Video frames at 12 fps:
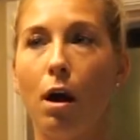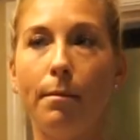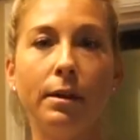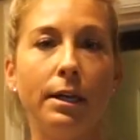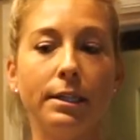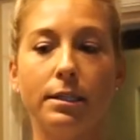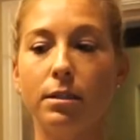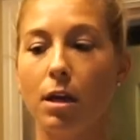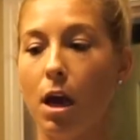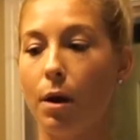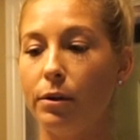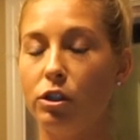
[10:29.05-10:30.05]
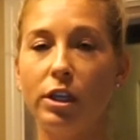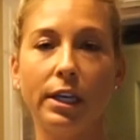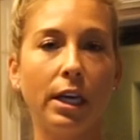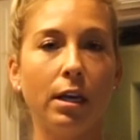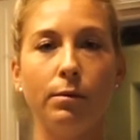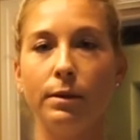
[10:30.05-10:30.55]
Omelets with
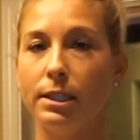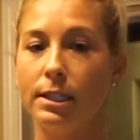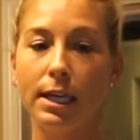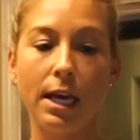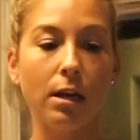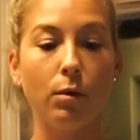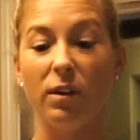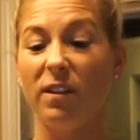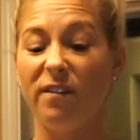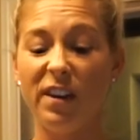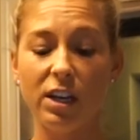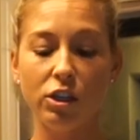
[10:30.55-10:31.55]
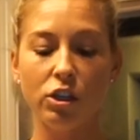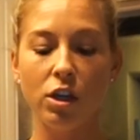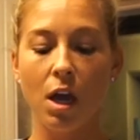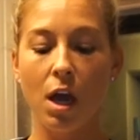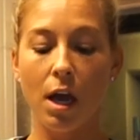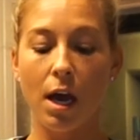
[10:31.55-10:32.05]
chicken, with steak, with fish.